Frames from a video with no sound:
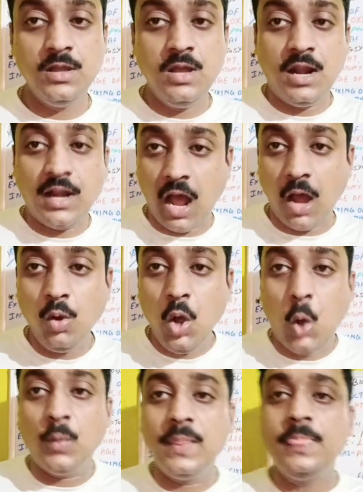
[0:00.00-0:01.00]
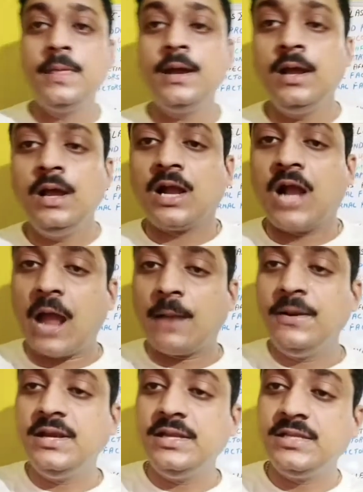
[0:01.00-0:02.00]
Now, when the
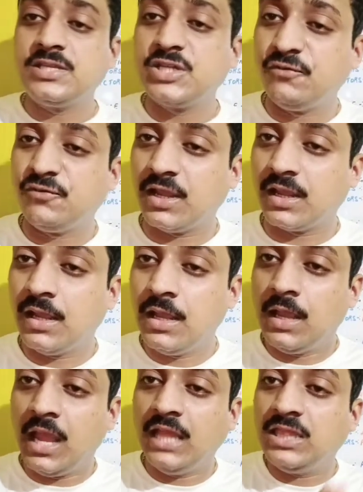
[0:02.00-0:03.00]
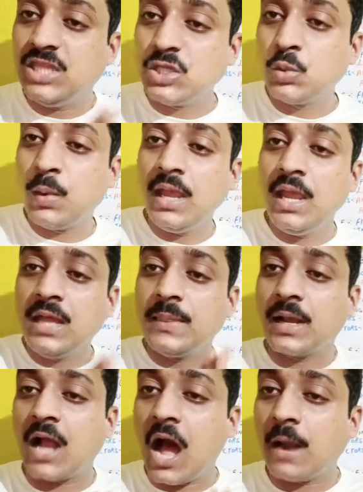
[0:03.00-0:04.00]
carbon is shifting, in this way, the
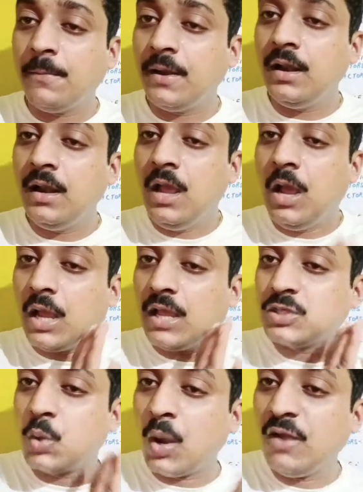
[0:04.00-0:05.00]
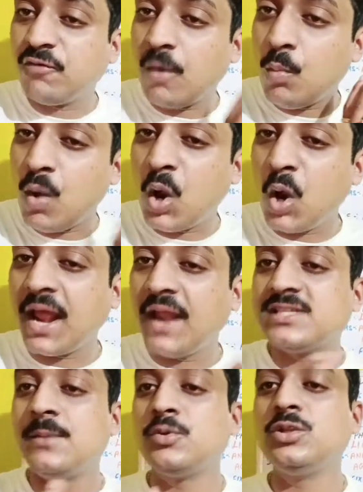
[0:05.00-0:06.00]
carbon is going from one
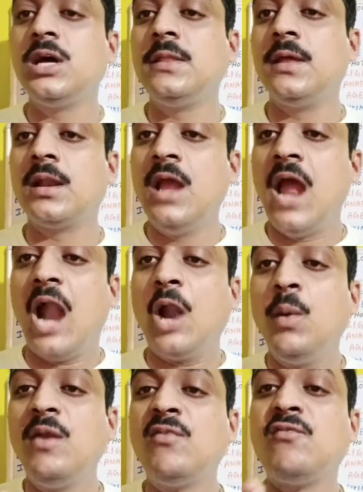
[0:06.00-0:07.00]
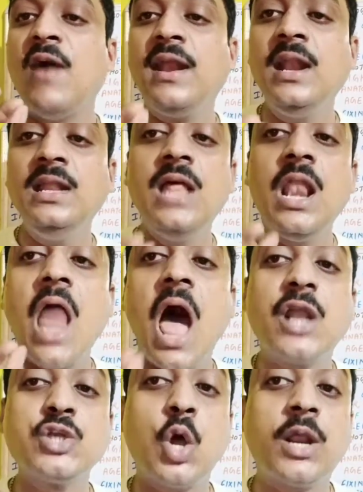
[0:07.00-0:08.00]
organism to the other. And when finally the
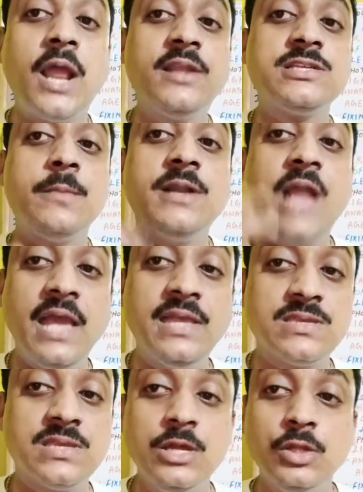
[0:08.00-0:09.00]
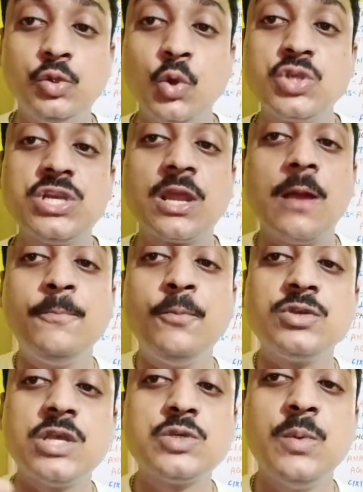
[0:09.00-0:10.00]
large organism dies, those
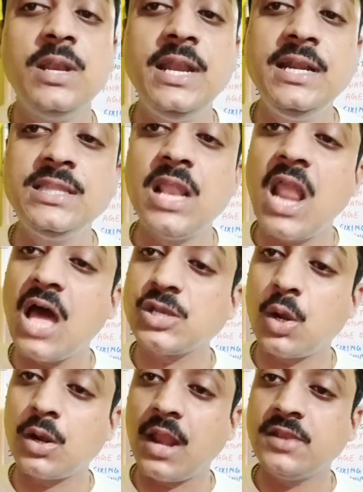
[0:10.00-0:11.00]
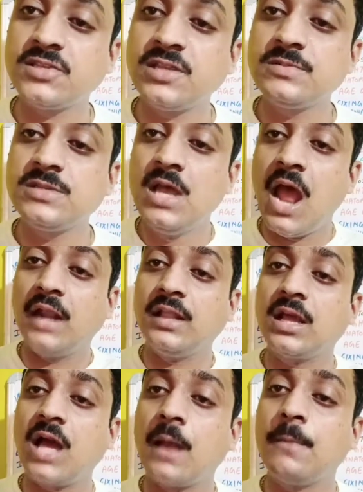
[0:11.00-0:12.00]
decomposers will eat the large organisms and the
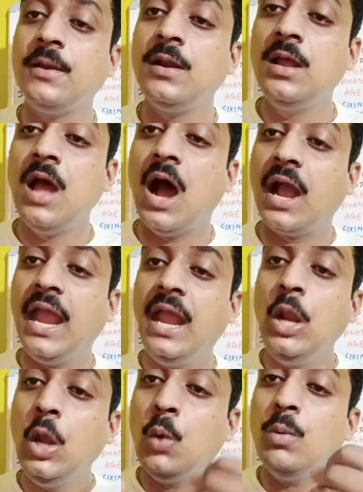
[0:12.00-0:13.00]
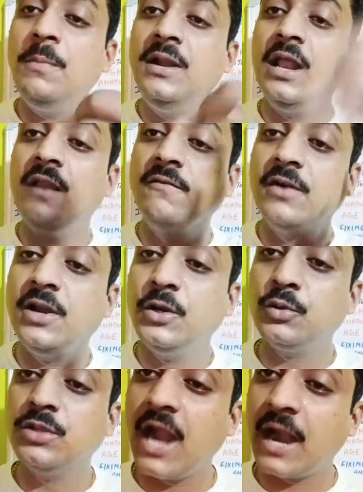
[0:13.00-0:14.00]
carbon again will be delivered into
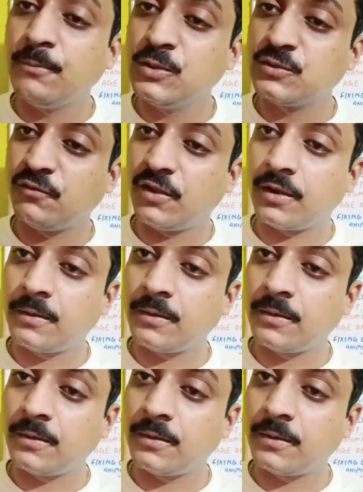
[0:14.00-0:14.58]
the atmosphere.